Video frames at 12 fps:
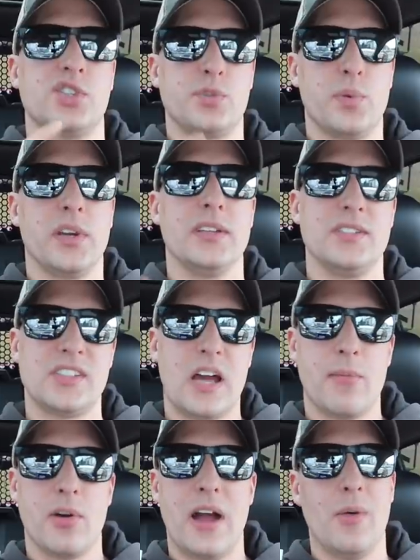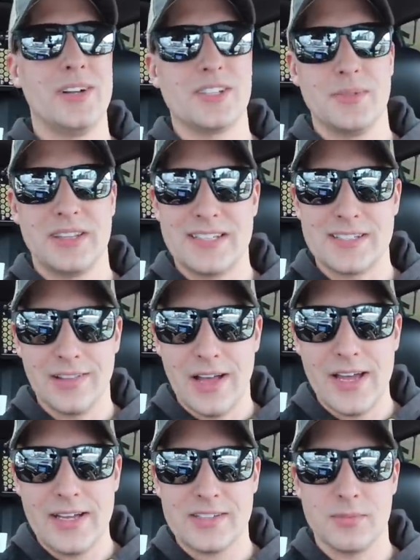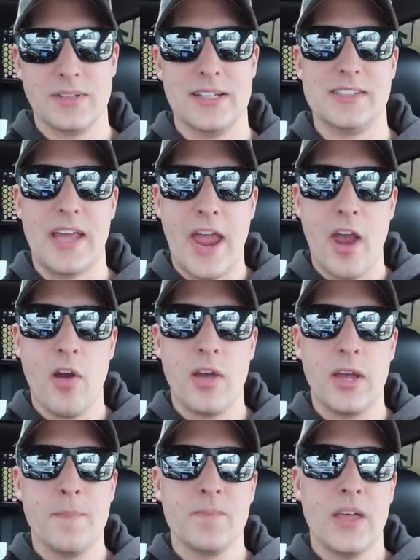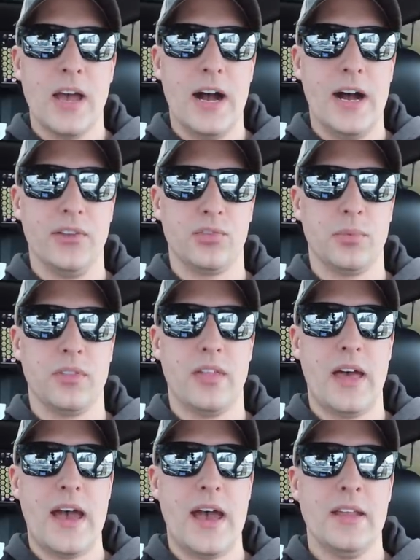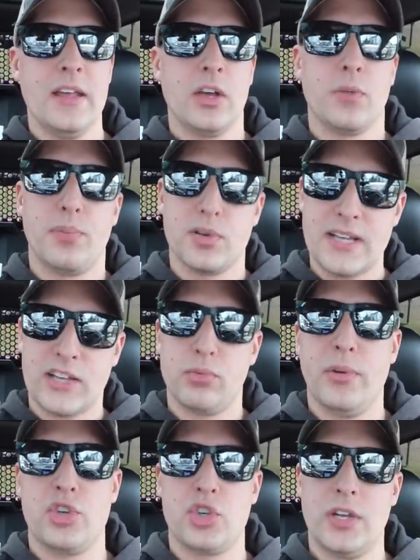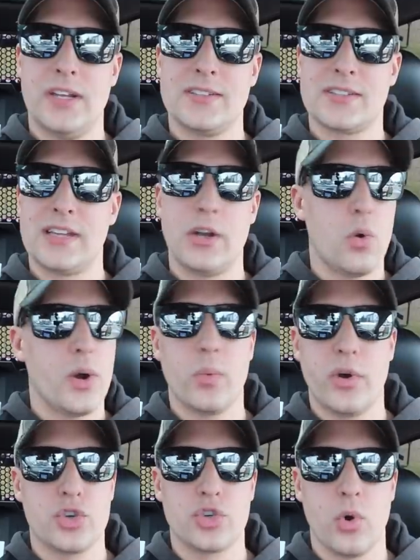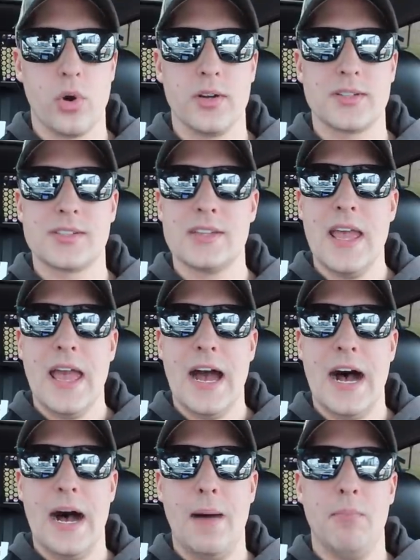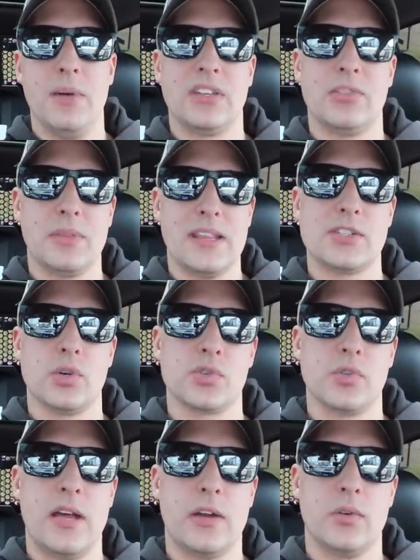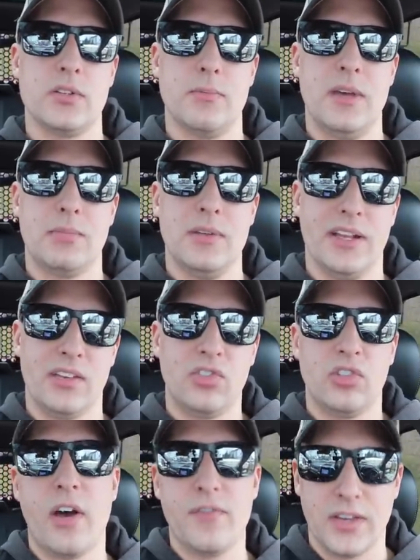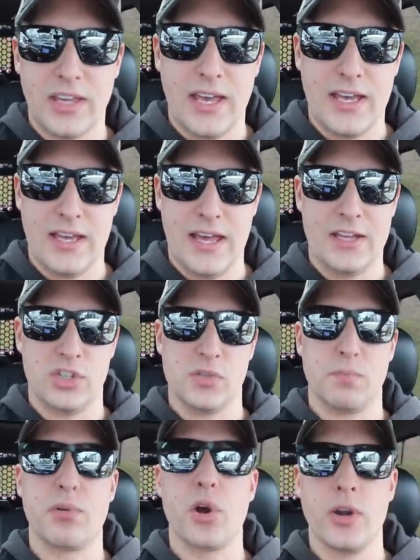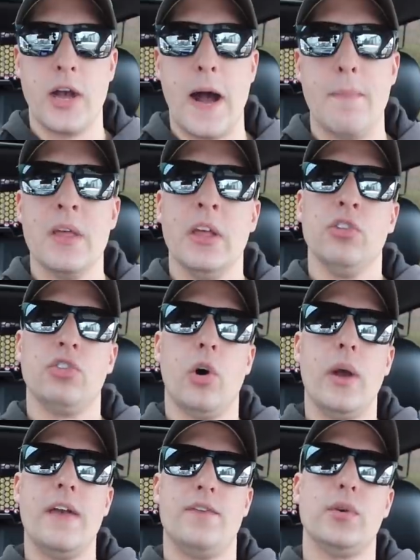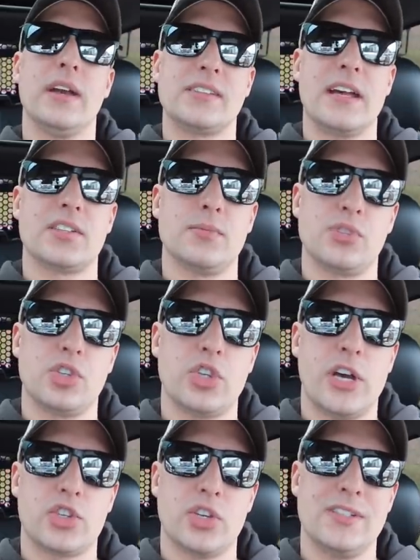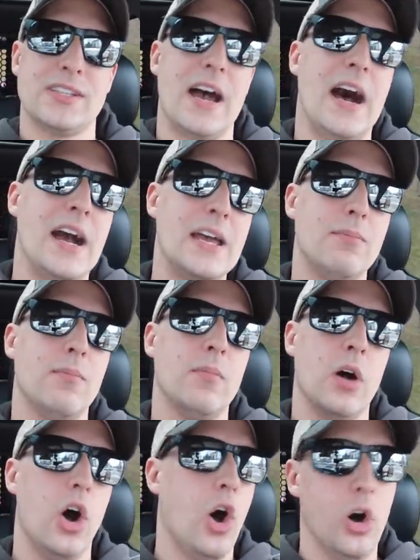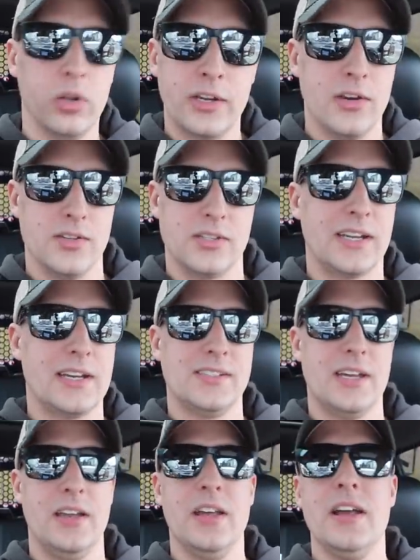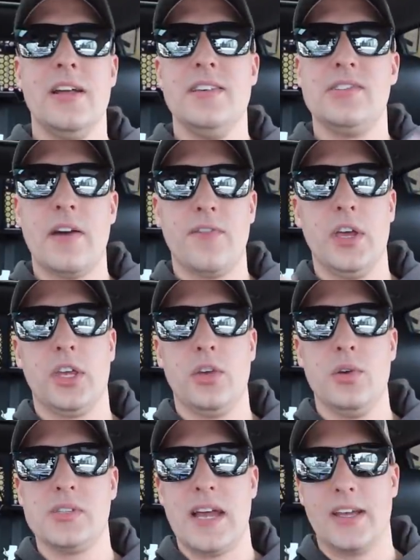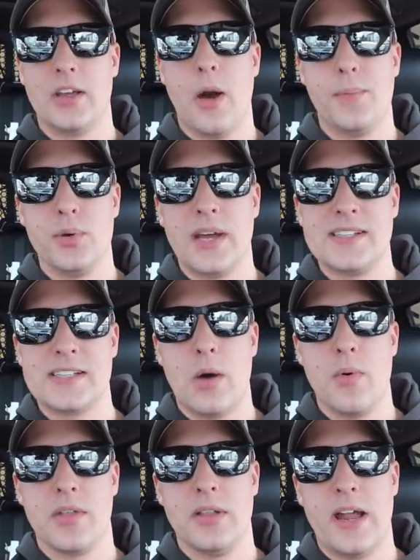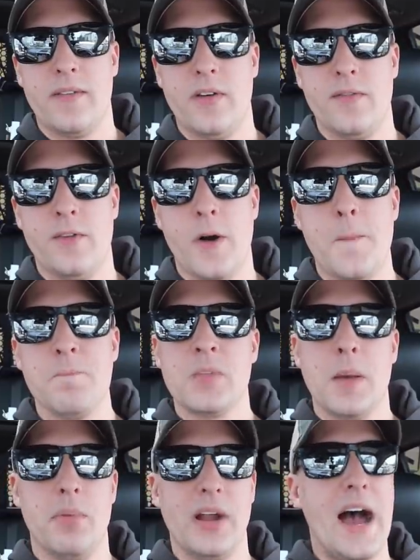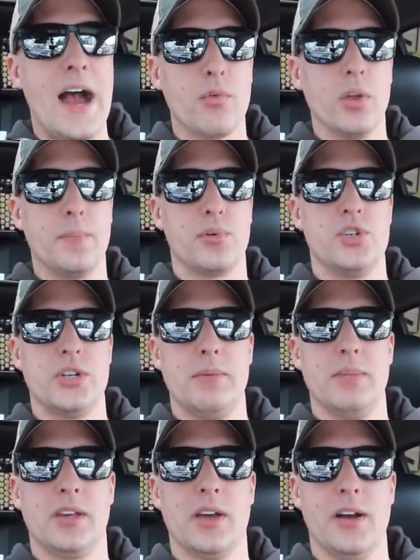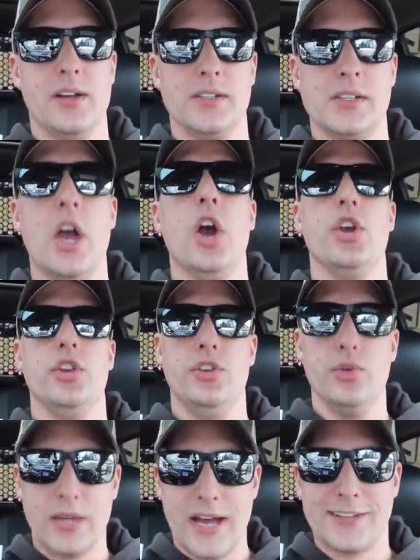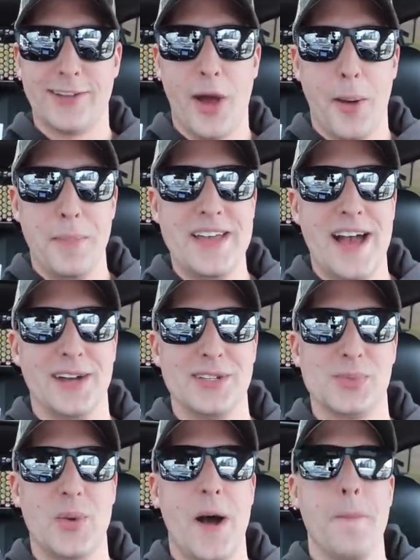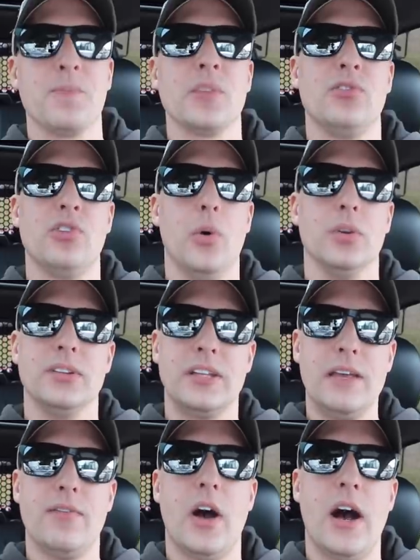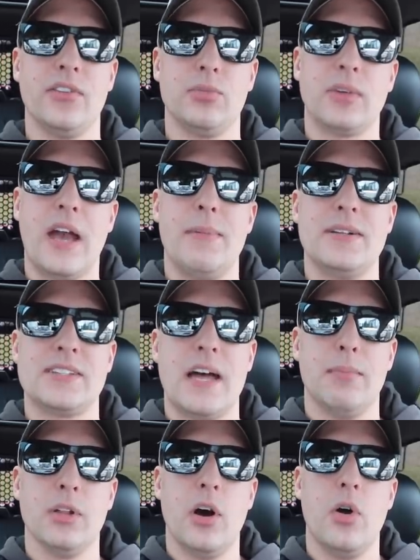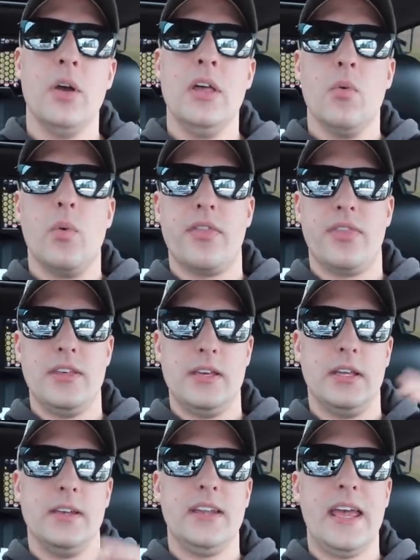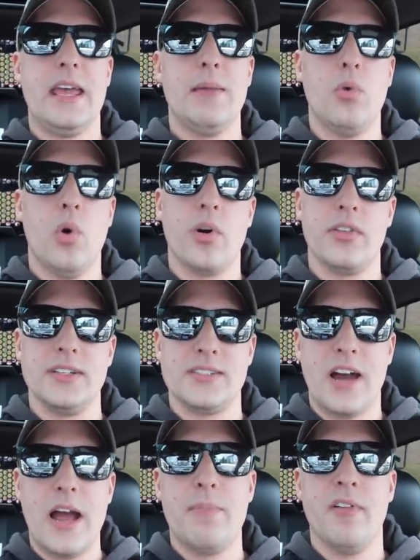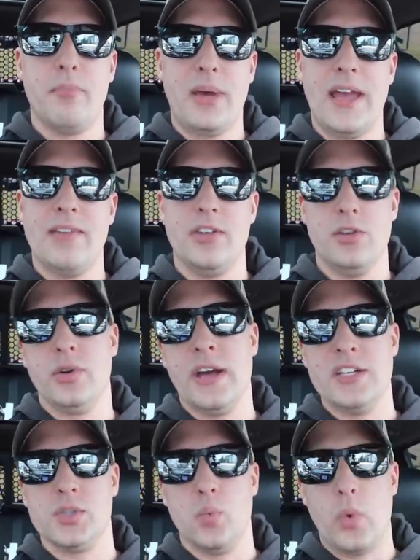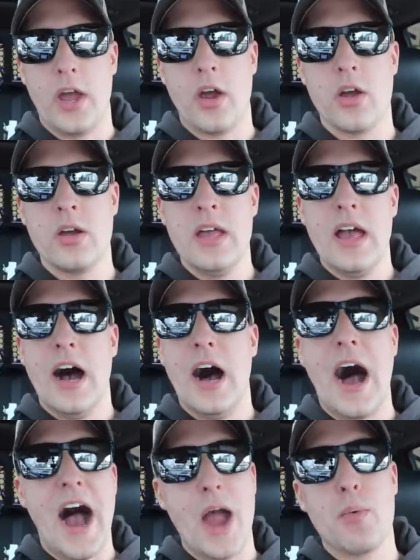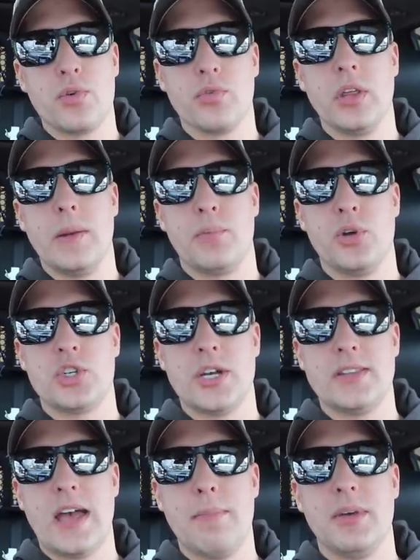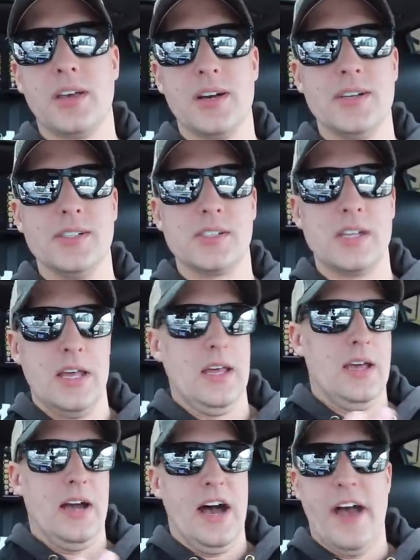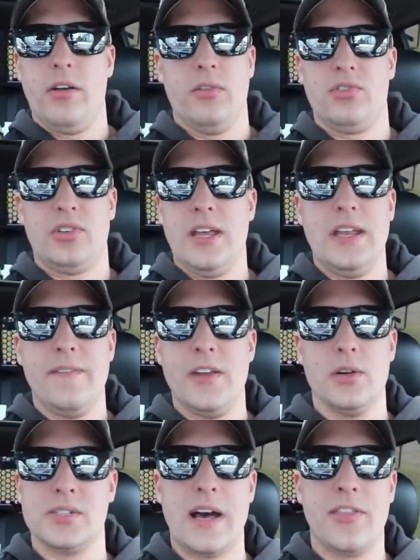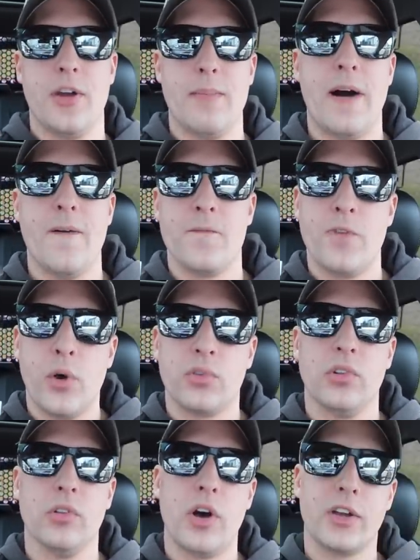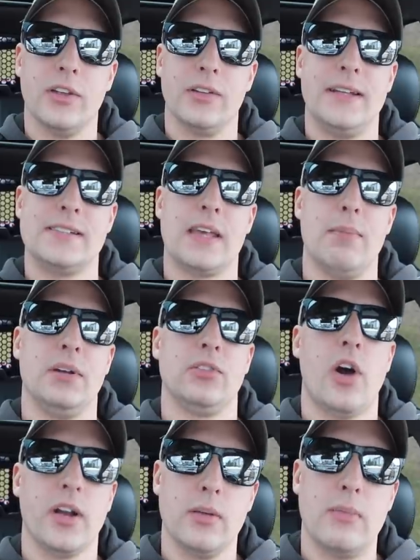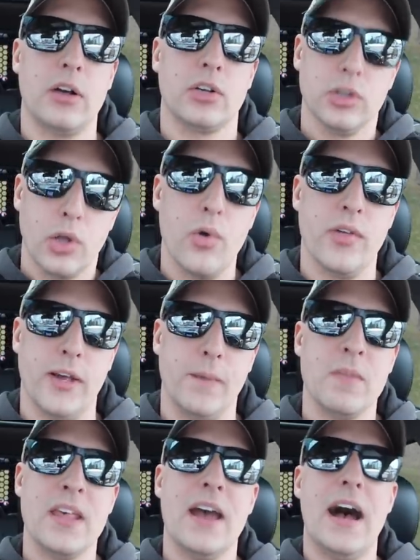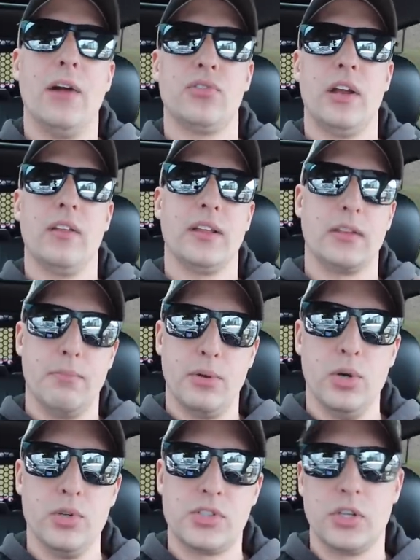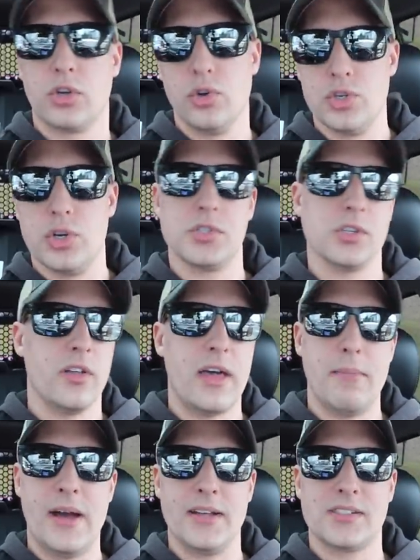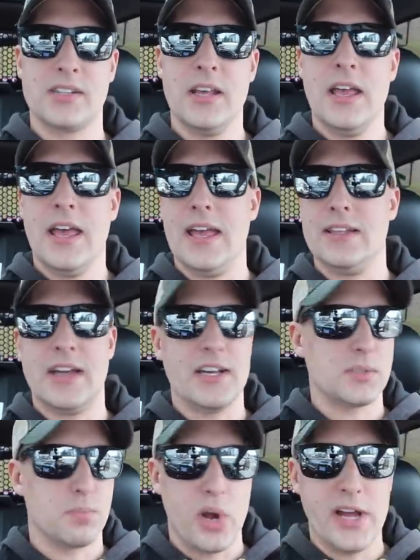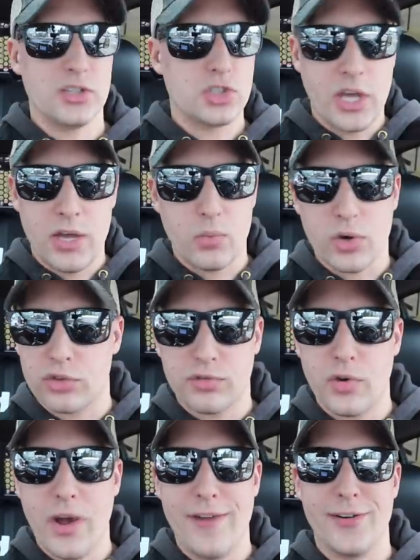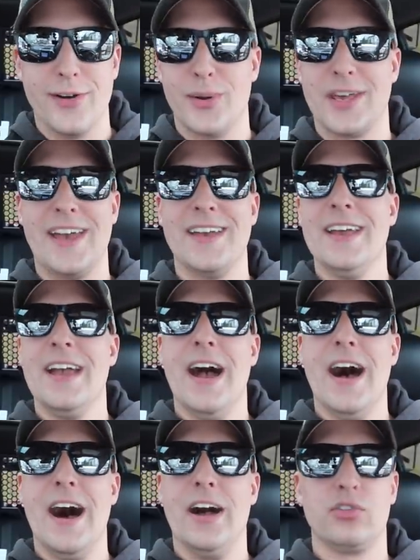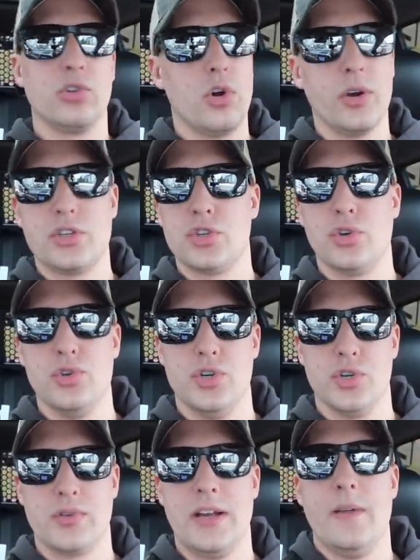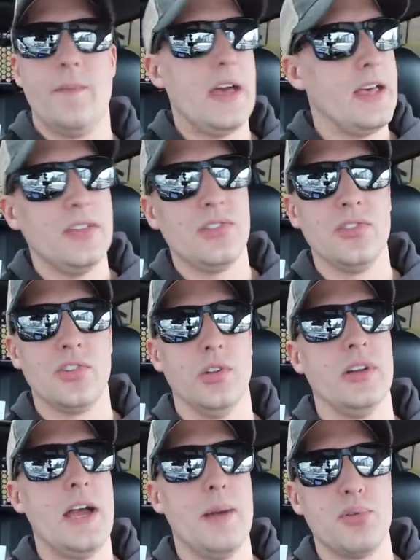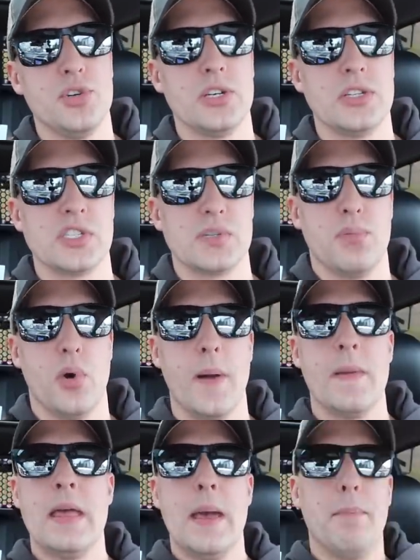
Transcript: spring and summer, I want something that's light, something that's airy, uh, something that protects my shins because I don't want to wear shorts, uh, but something that's also not going to make me like suffocate and just burn up. So if you guys got some suggestions, I am all ears. Like I said, these FAQs, I can help you guys out with a lot of info, but I really appreciate it because you guys can help me out as well well. So leave uh, some comments down below with the name or the type of pant that you guys wear. Uh, I would really appreciate that because I don't see any videos out there about folks in lawn care landscaping talking about clothing outside of like the boots, the Kujos, and all that mess. And yes, Brian's 10 works forever, okay? Uh, so go get your Kujos, right? And sincerely, I appreciate the support.